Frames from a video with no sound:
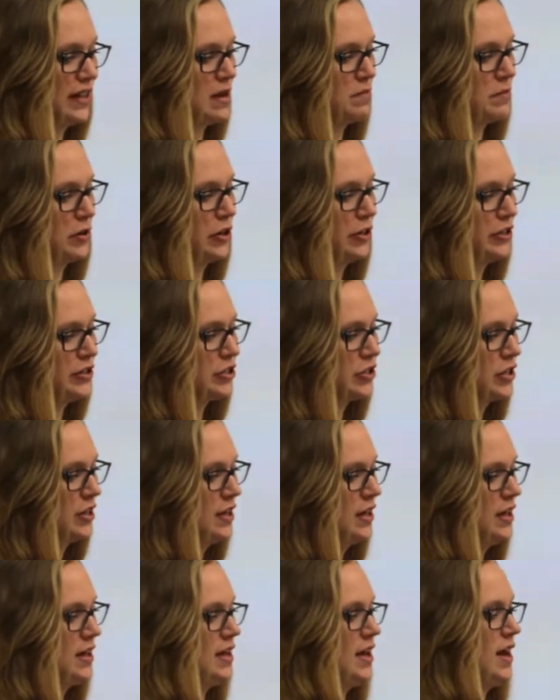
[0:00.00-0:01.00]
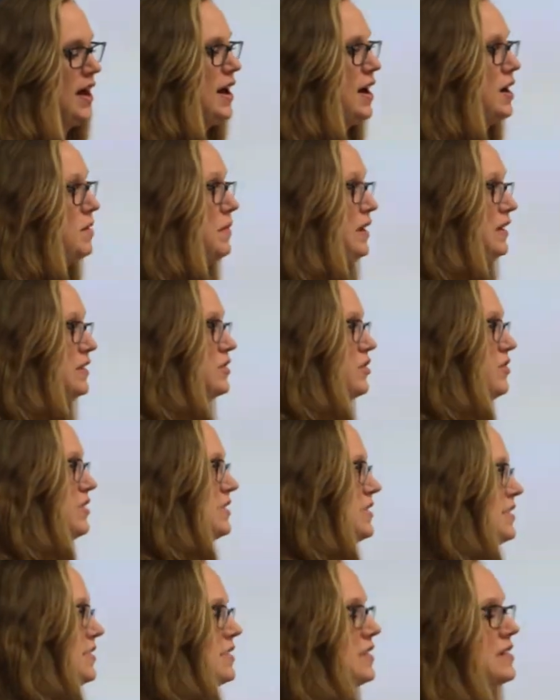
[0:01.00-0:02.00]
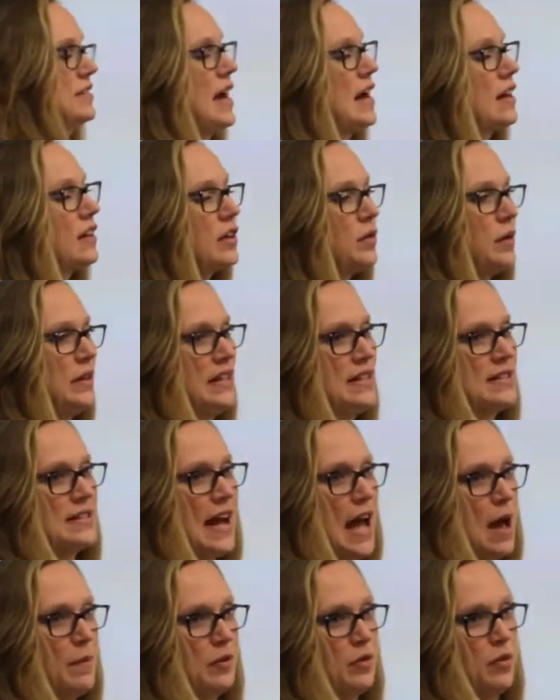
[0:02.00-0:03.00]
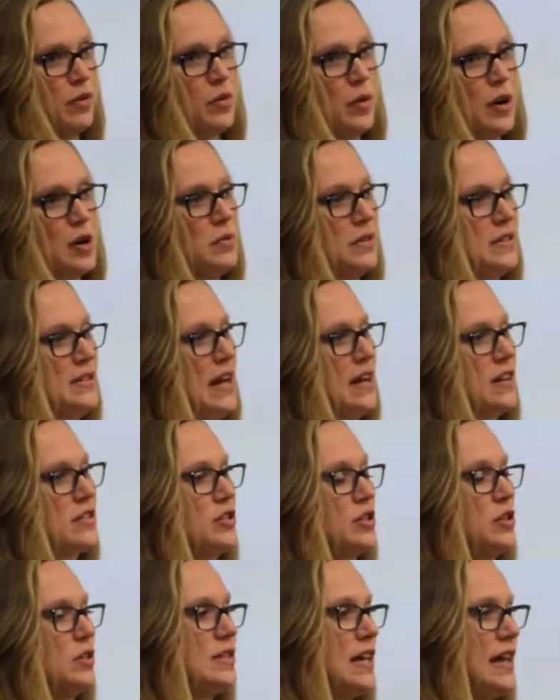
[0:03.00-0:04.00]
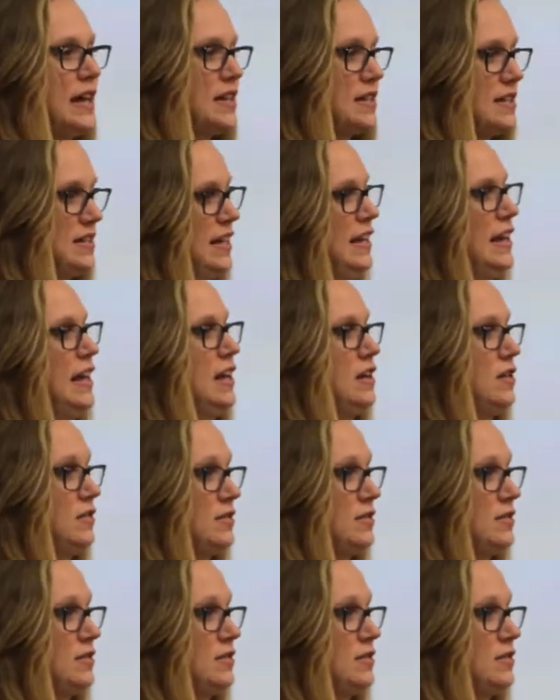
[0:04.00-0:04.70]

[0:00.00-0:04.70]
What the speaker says: emerge. And so this is exactly what needs to happen with wearable tech. So you take a city, you